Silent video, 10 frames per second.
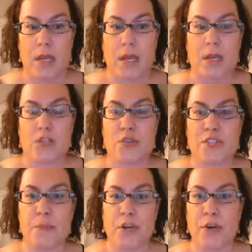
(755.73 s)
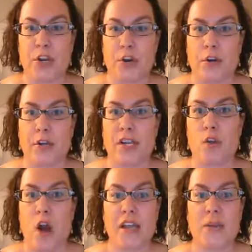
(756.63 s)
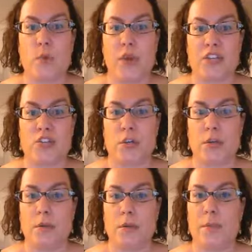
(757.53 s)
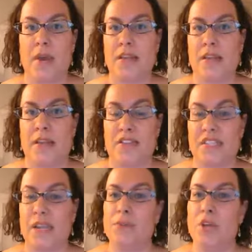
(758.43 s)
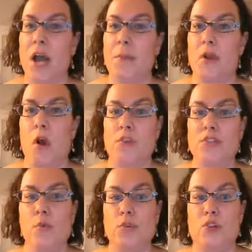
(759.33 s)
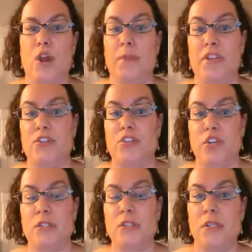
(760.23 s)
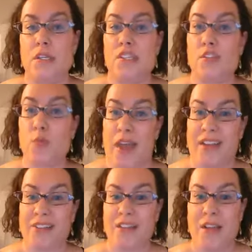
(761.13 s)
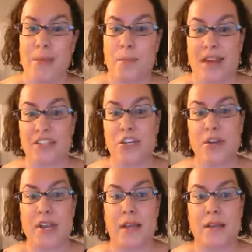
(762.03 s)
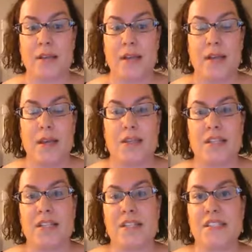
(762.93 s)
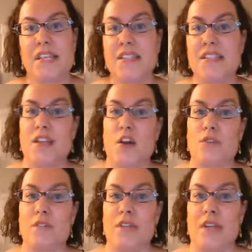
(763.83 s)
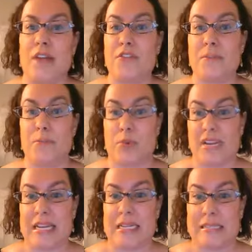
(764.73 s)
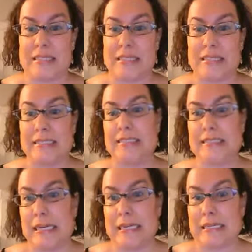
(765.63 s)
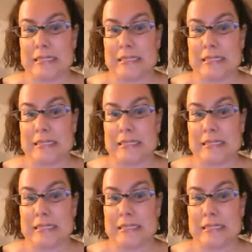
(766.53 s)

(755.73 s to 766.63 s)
So this barrier can lock in moisture, but at the same time, it also will trap in dirt, sweat, bacteria, dead skin cells, and other debris. Yuck.